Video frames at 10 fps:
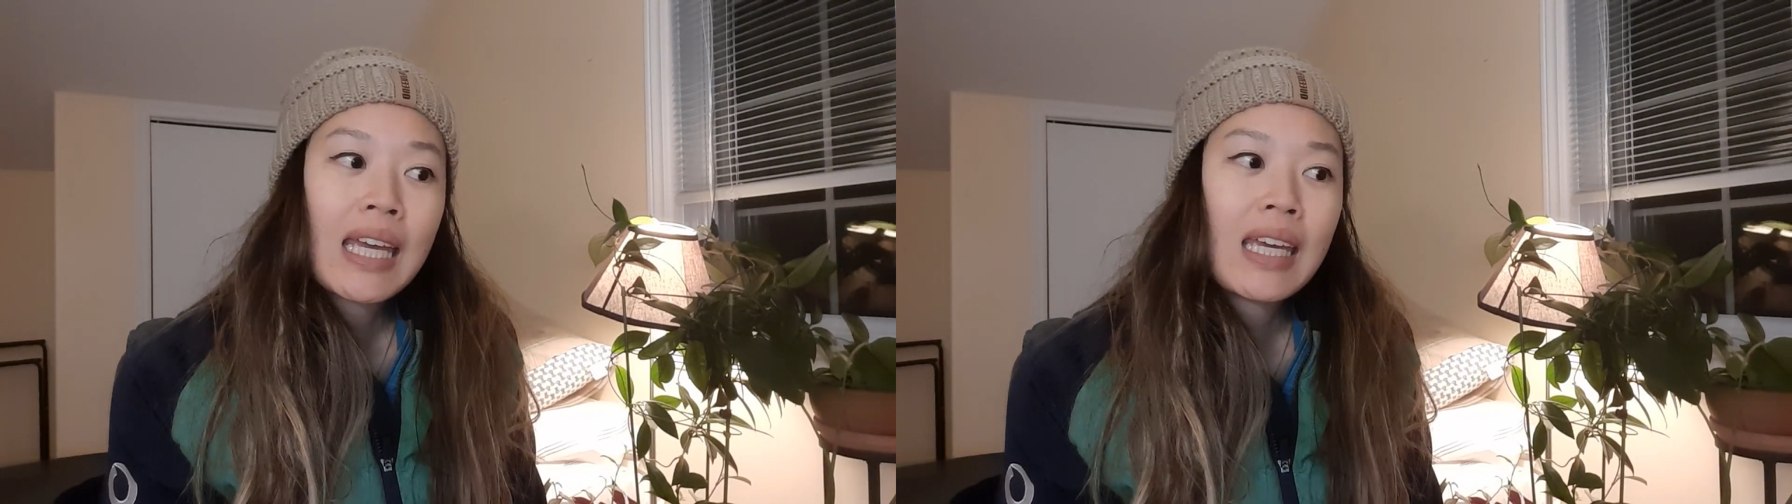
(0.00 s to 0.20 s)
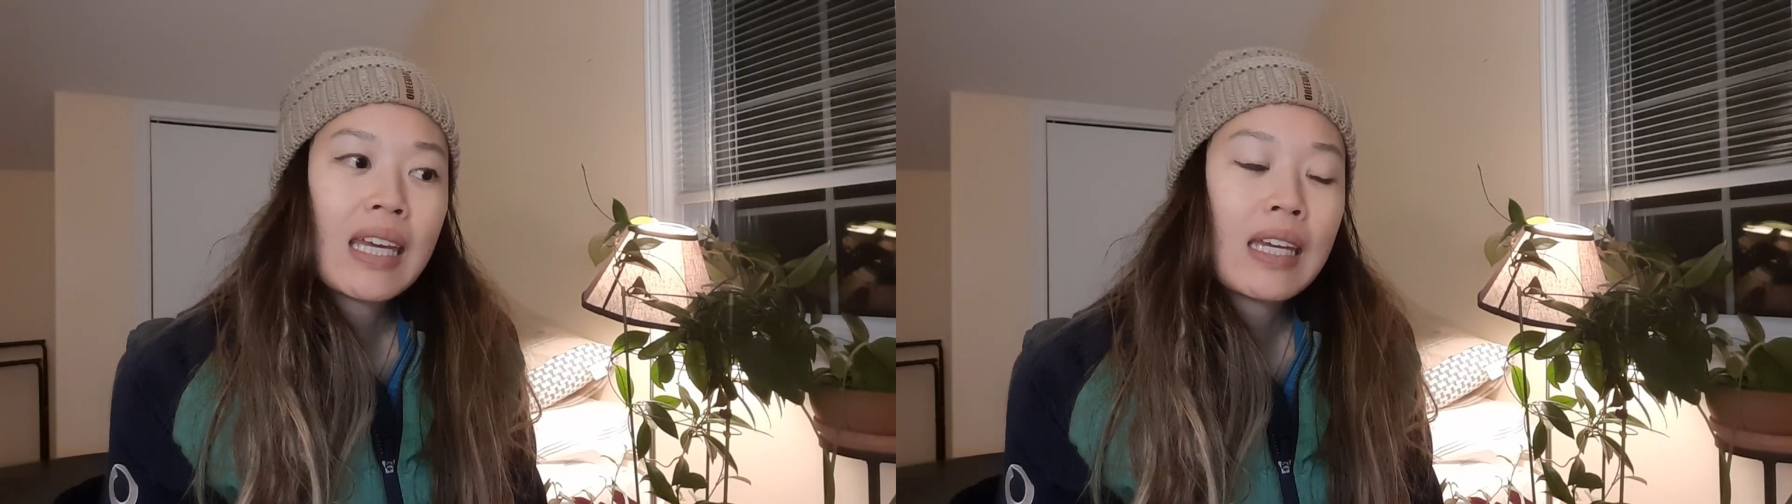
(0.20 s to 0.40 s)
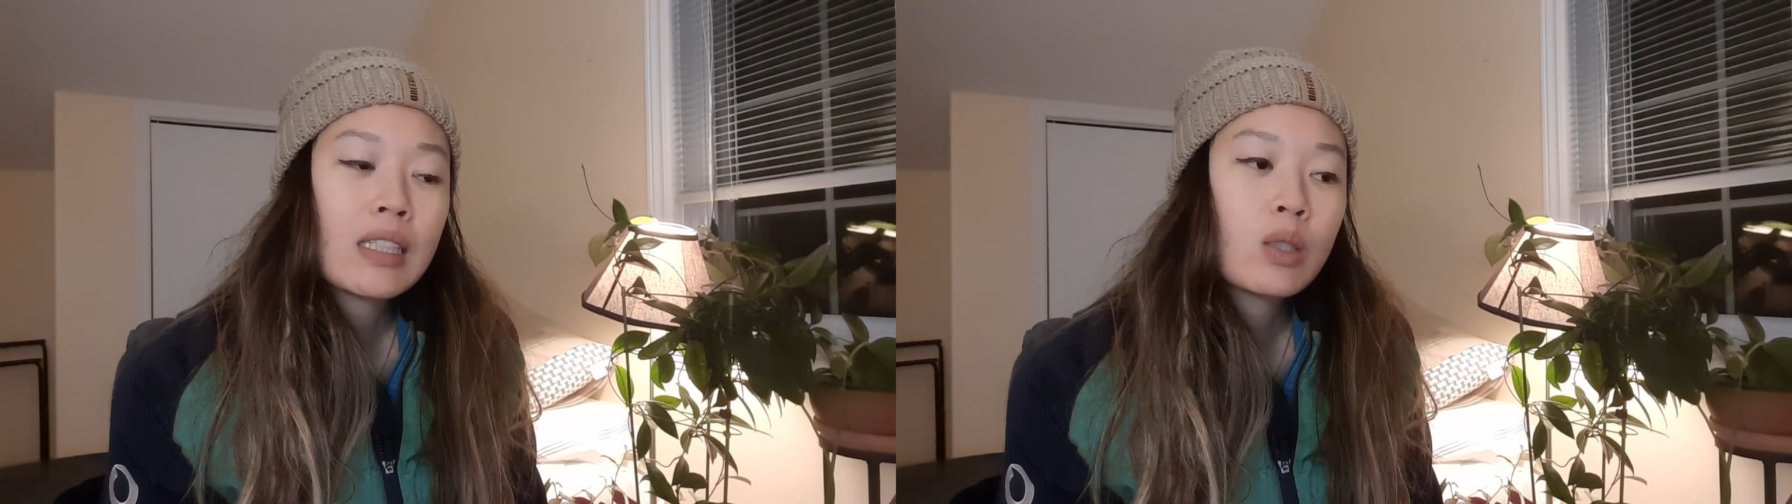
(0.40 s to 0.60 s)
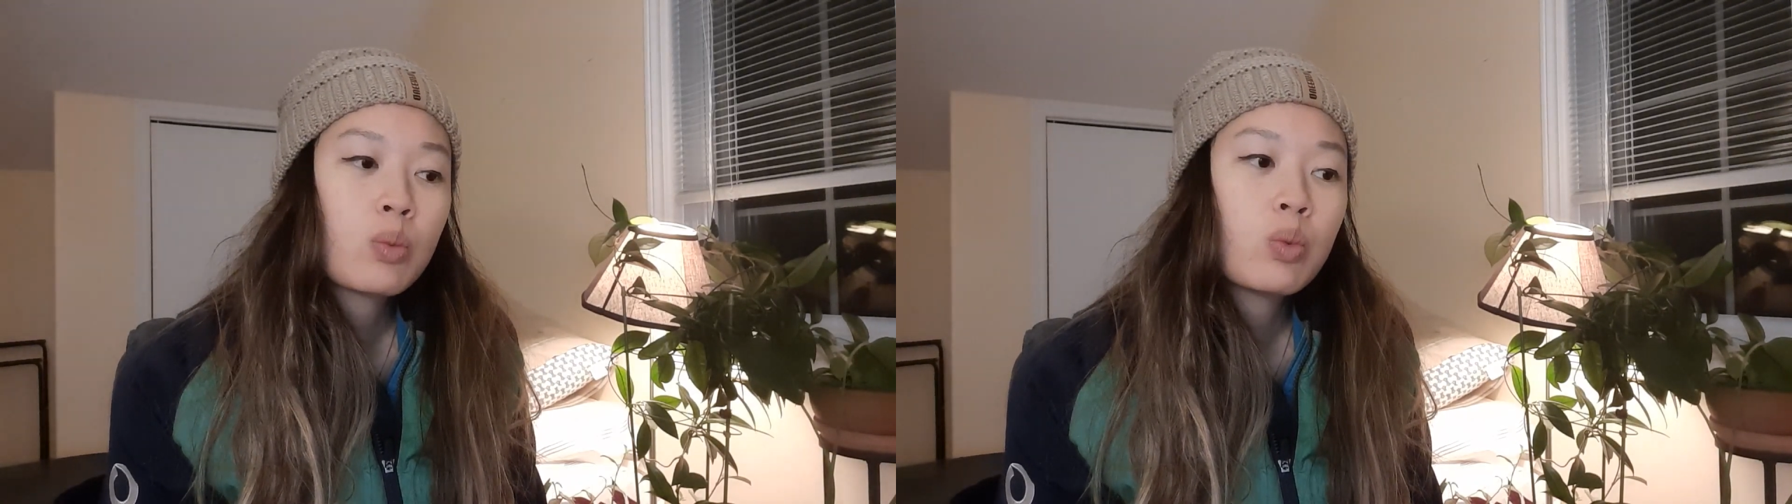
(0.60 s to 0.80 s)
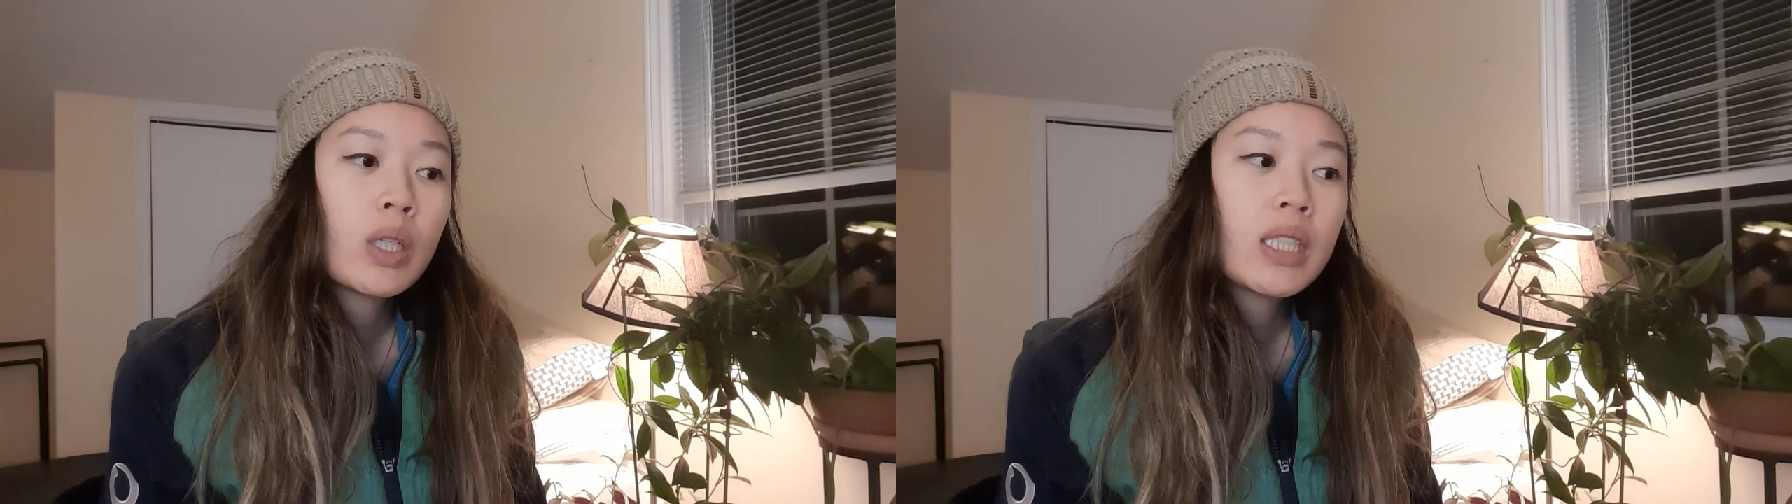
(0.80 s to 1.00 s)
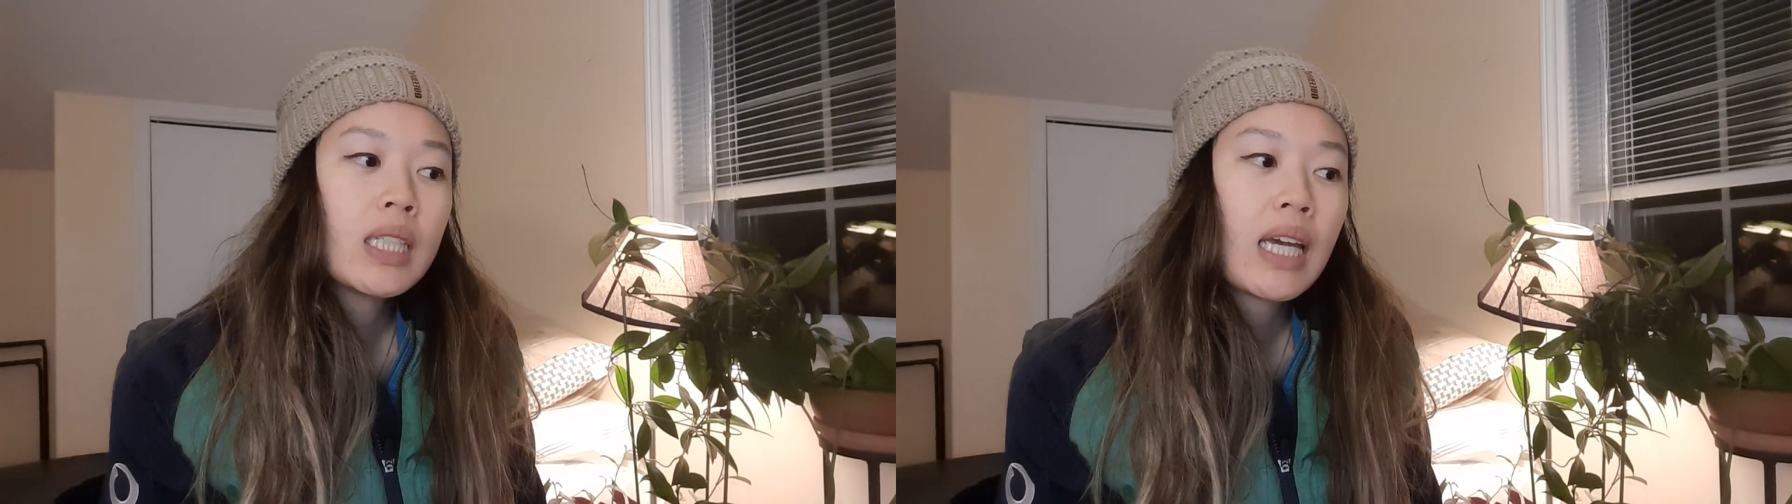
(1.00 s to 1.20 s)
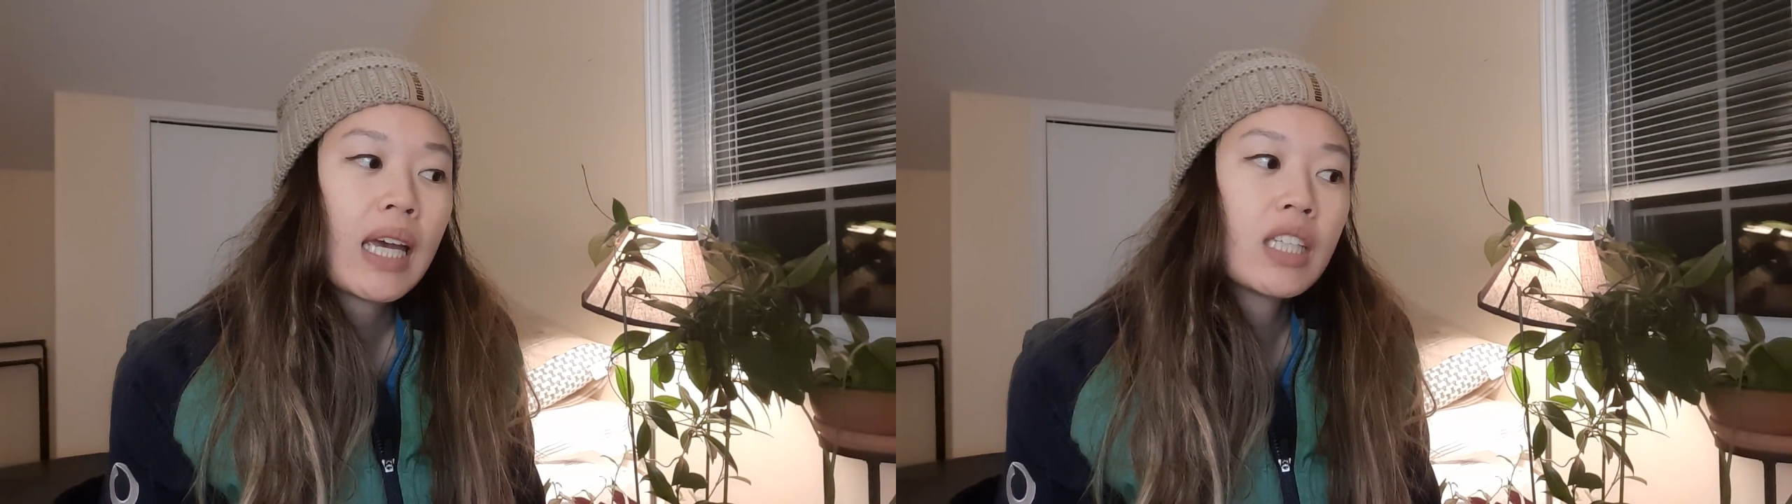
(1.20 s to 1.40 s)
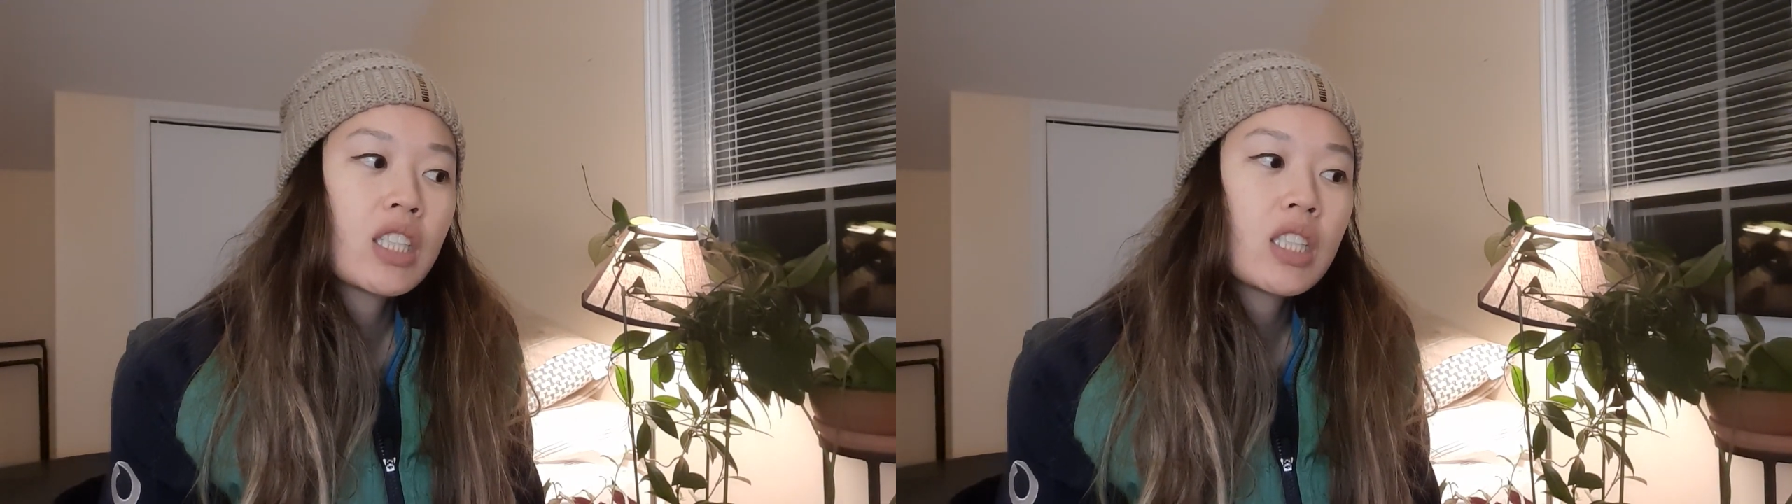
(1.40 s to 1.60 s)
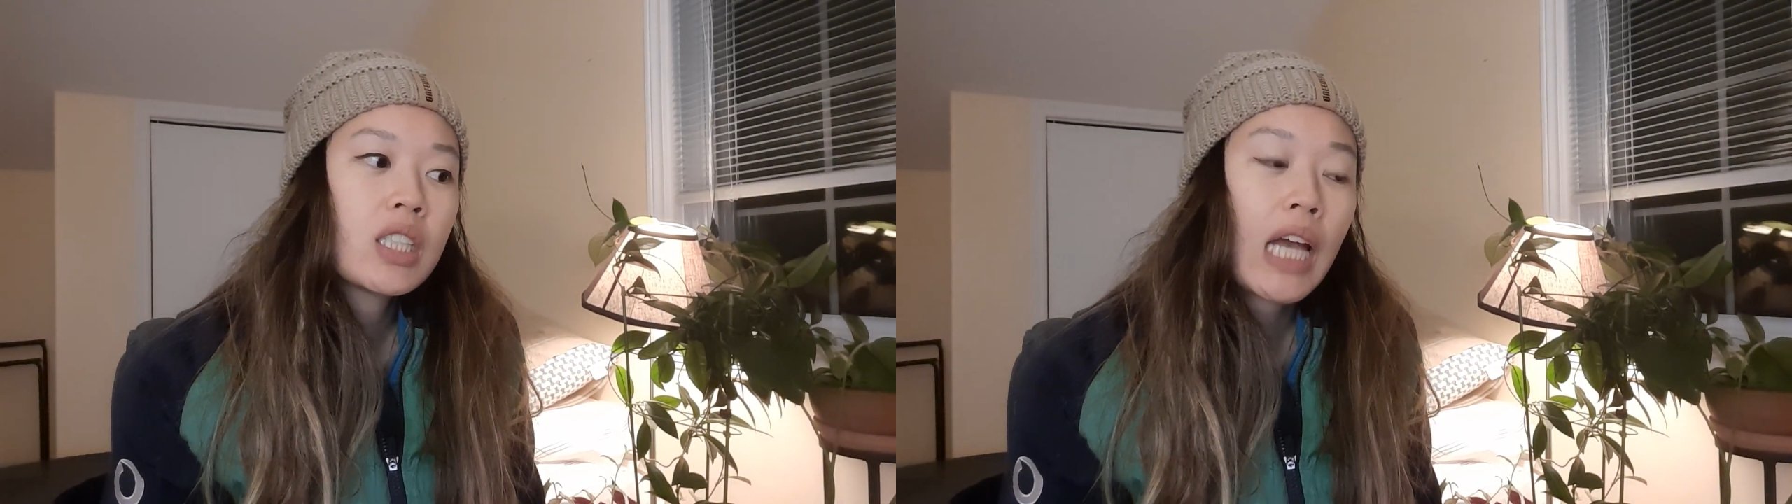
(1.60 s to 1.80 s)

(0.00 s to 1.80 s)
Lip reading: It wasn't as